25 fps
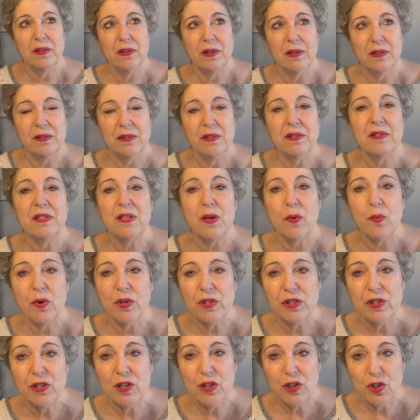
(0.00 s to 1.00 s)
since I
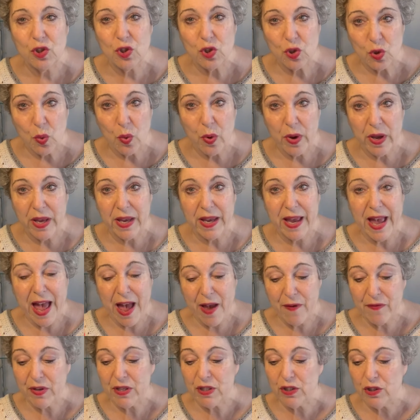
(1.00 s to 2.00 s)
wasn't enjoying
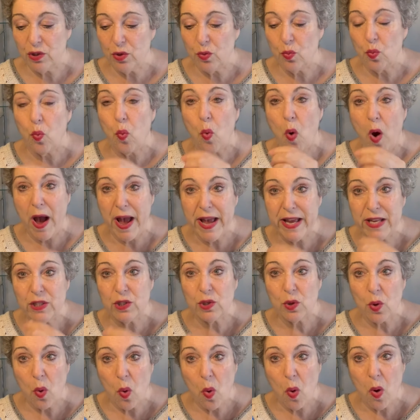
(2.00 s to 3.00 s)
having to
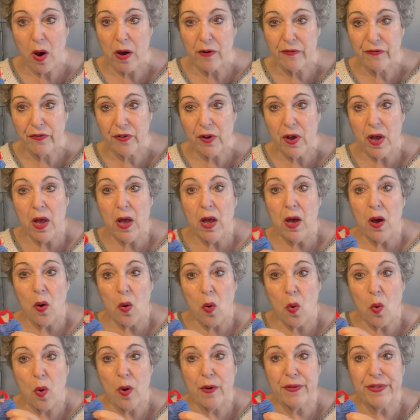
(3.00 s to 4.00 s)
wind off
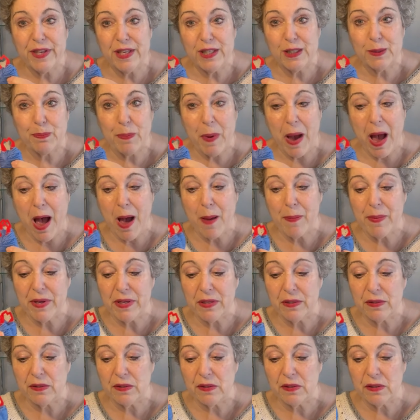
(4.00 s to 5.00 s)
all these
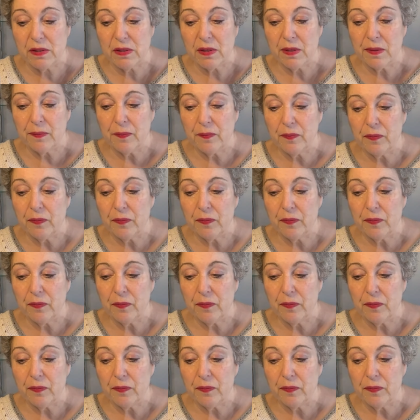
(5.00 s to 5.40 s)
bobbins